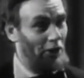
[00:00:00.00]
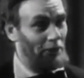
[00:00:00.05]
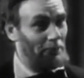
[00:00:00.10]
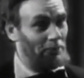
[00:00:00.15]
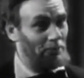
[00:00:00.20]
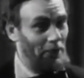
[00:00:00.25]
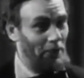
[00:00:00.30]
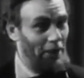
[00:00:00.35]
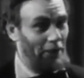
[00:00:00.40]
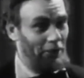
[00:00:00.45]

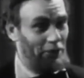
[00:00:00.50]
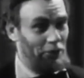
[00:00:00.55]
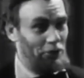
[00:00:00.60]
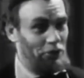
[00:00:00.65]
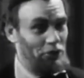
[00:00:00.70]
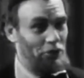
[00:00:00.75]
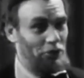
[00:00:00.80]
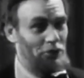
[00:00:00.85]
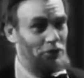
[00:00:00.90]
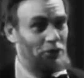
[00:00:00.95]
actor Tom
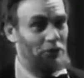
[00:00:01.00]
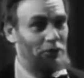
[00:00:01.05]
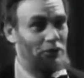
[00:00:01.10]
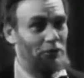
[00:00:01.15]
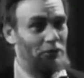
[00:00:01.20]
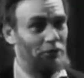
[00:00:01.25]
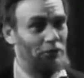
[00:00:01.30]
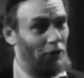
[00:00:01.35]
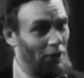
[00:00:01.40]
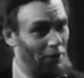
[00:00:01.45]
Hanks is
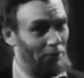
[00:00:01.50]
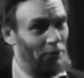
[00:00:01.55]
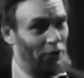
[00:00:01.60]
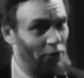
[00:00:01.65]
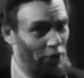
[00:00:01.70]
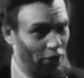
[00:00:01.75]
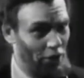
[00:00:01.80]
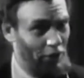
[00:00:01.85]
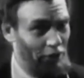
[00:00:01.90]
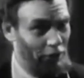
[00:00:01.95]
related to
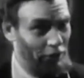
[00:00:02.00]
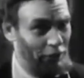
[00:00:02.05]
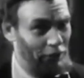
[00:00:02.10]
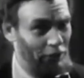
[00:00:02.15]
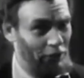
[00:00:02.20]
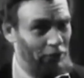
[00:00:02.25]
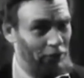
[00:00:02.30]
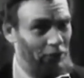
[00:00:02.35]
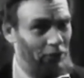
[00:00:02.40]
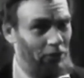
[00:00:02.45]
none
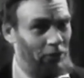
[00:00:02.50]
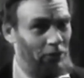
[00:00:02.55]
other